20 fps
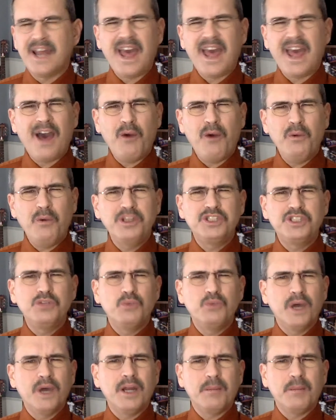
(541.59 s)
How would you
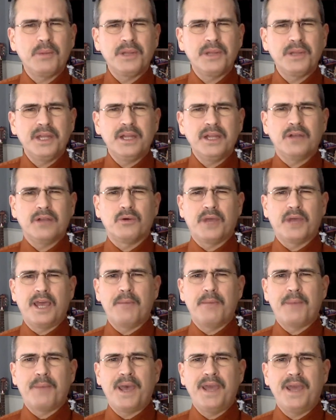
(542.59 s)
run a political
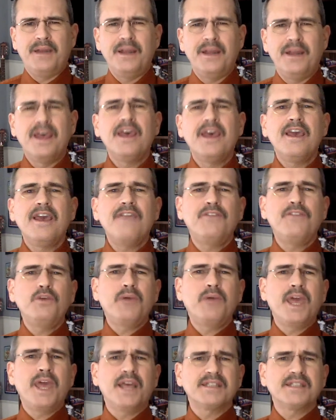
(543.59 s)
campaign if you
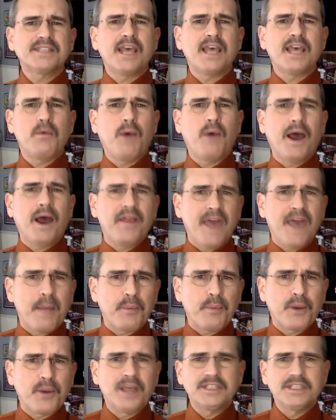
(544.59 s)
can't say why that
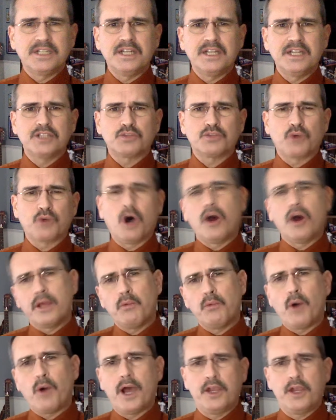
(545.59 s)
president's wrong and
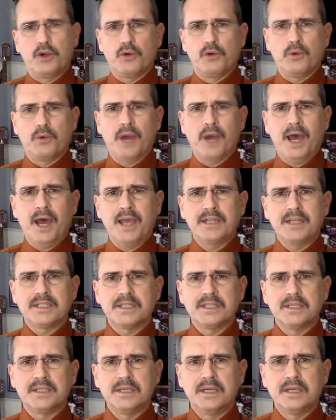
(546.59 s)
why you're right?
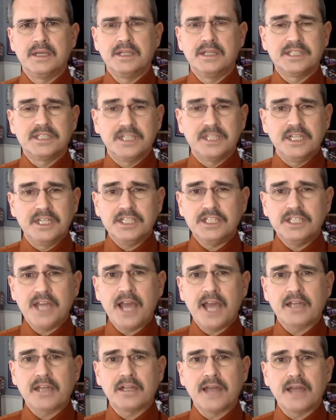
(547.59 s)
The Sedition
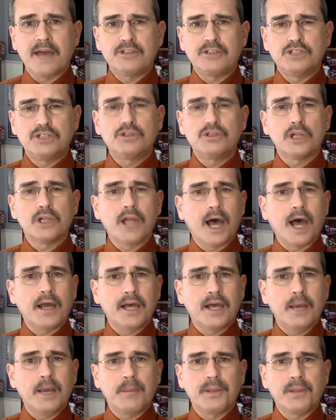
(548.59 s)
Act allowed you to lock
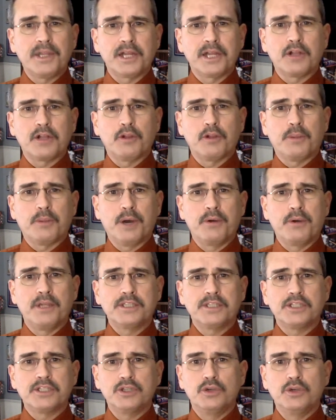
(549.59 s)
up political
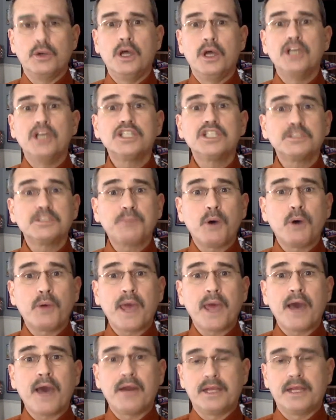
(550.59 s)
opponents who spoke
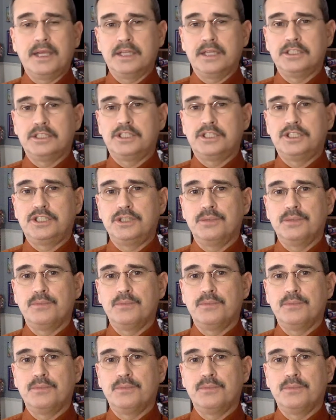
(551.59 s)
out against you.